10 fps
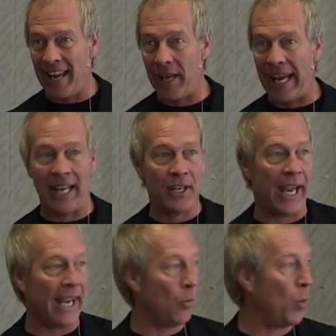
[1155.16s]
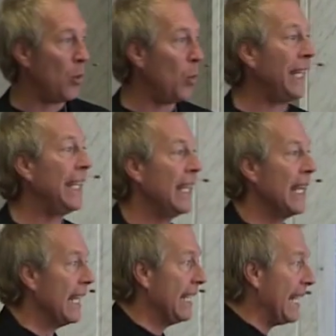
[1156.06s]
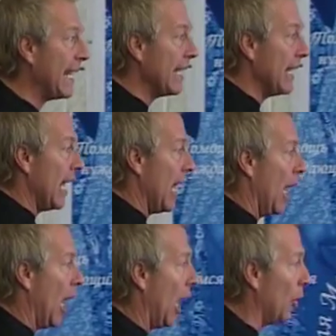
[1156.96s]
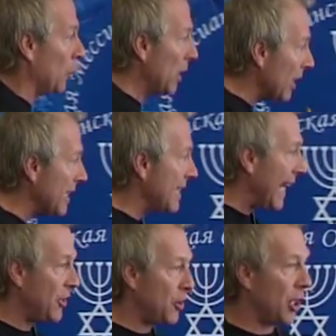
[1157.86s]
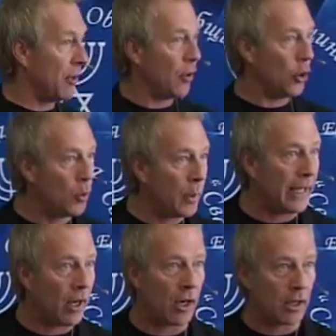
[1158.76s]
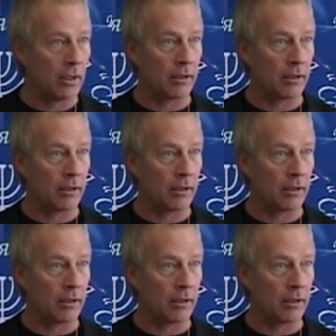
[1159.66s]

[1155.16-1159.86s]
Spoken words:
And when we get a realization of who we are,